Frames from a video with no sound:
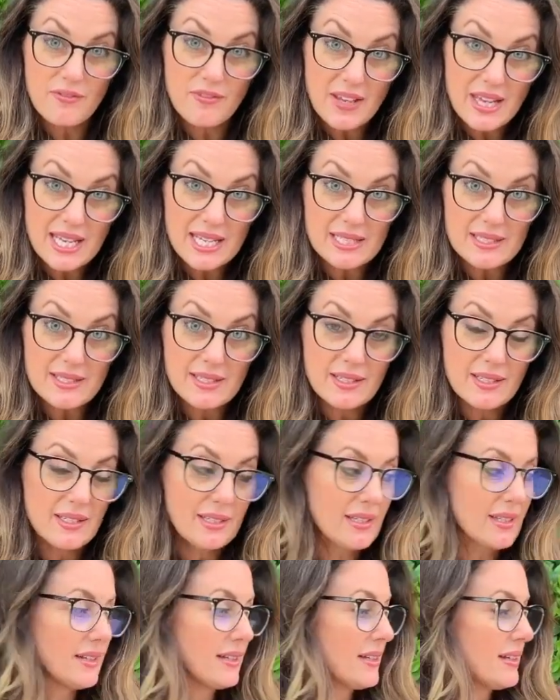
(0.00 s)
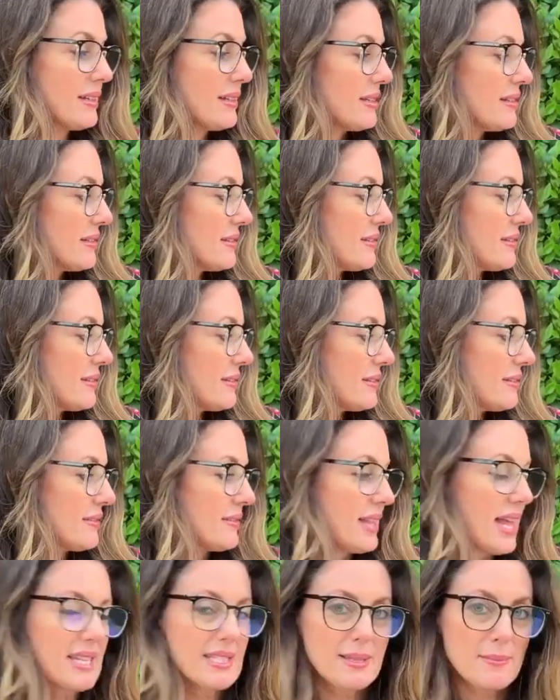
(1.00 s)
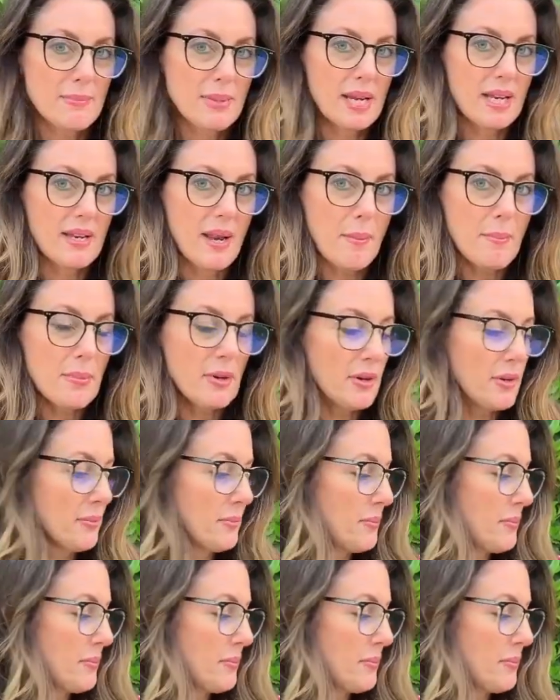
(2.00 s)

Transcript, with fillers: feet. That's a big number.